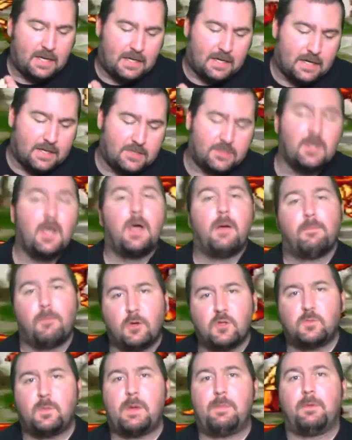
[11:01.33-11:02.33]
because
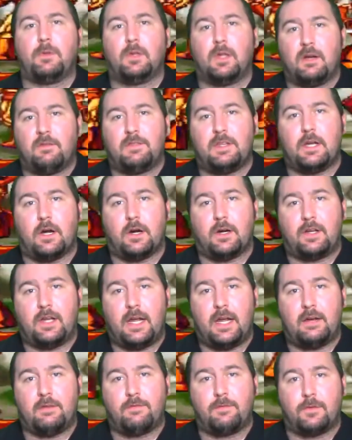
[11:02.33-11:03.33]
most people love the
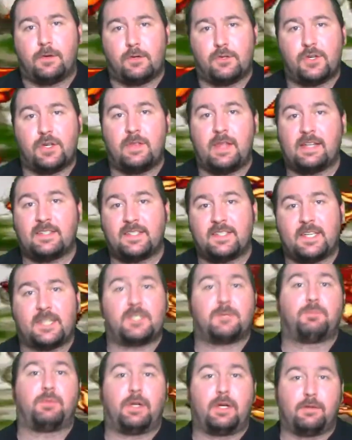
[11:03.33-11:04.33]
arcade version that's
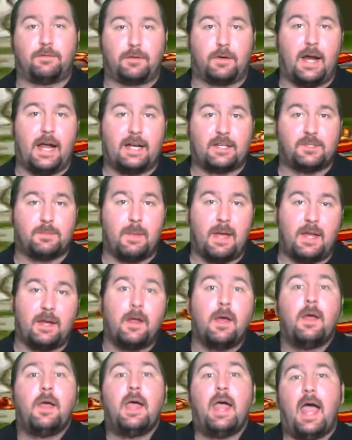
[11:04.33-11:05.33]
6-player for
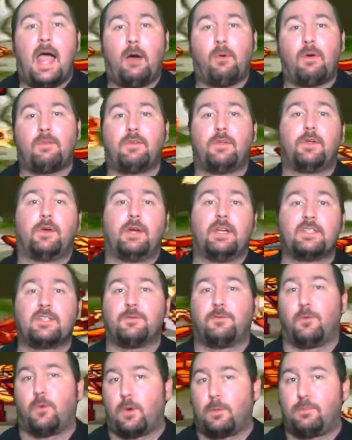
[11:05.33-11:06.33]
X-Men. However, there is
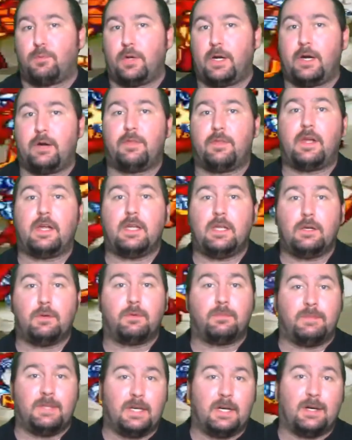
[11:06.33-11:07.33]
a 4-player that
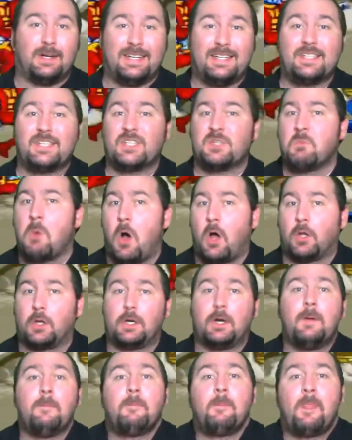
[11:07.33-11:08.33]
you know is
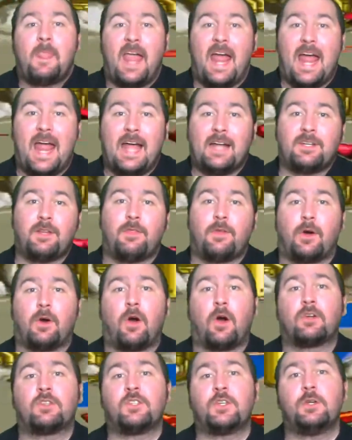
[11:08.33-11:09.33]
smaller, and there
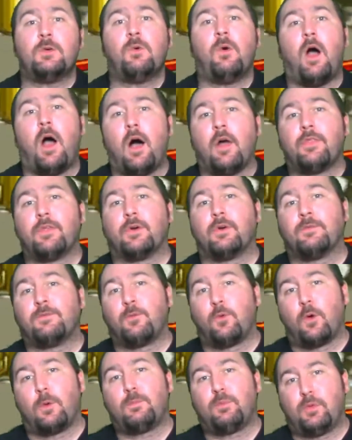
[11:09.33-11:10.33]
are 2 other
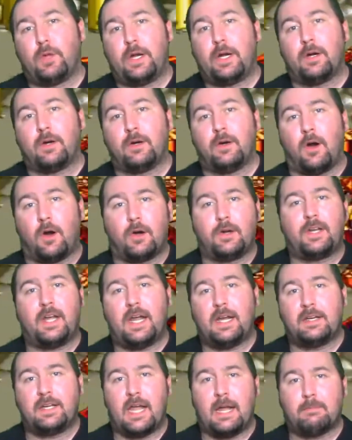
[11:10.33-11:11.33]
4-player
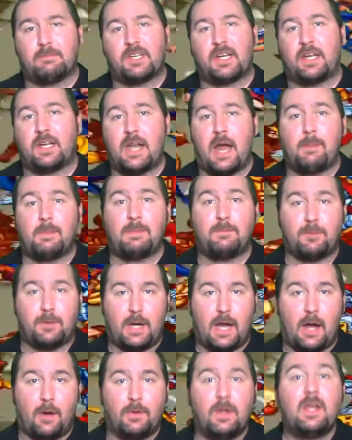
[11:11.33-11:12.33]
arcade games that Konami
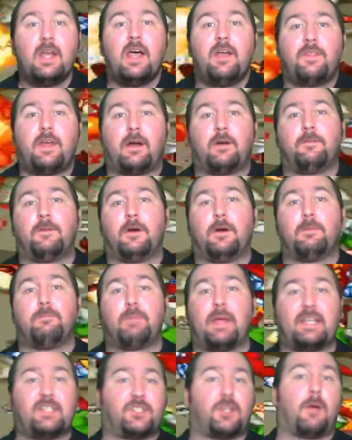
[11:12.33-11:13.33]
put out that are very
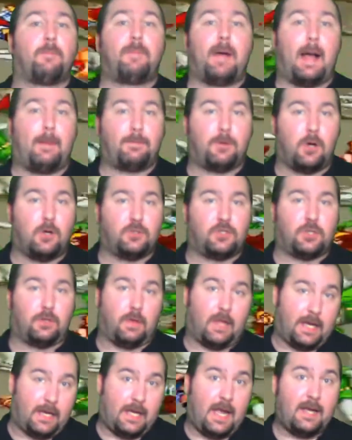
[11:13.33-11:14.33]
based on pop culture,
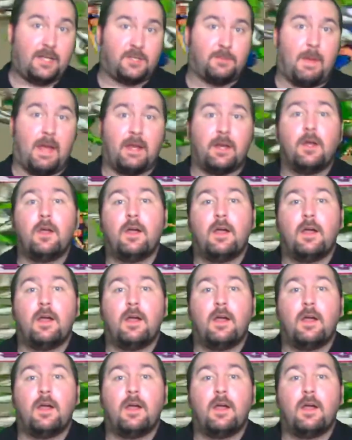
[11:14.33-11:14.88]
like X-Men.